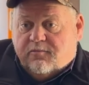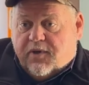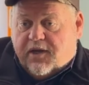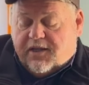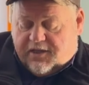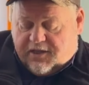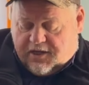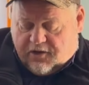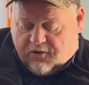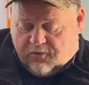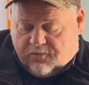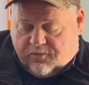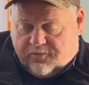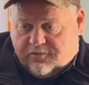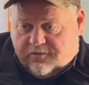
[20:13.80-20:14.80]
But you
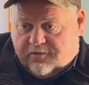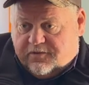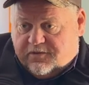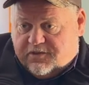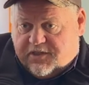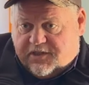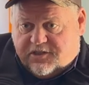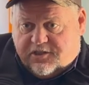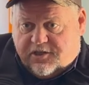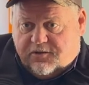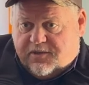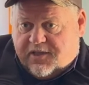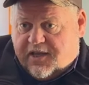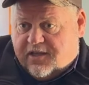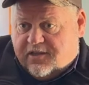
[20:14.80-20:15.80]
know, since
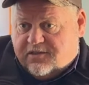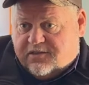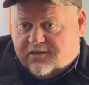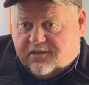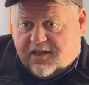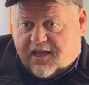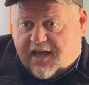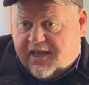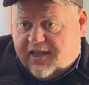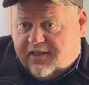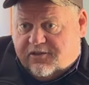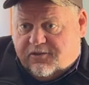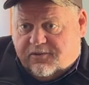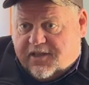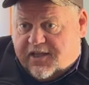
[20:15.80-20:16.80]

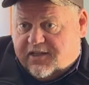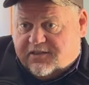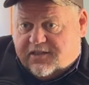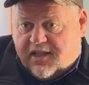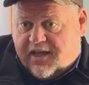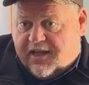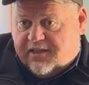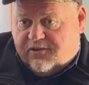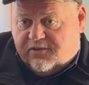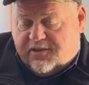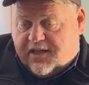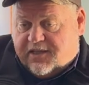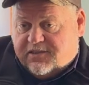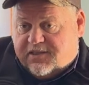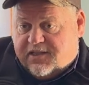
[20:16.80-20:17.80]
2008, 2009,
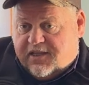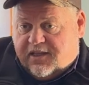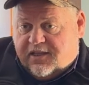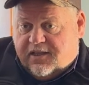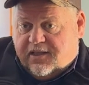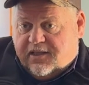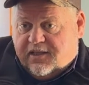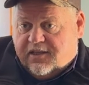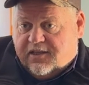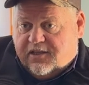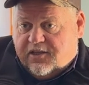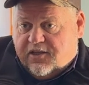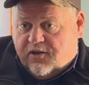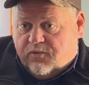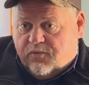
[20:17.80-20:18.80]
2010,
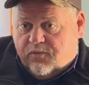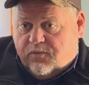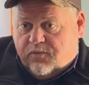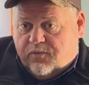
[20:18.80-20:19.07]
you know,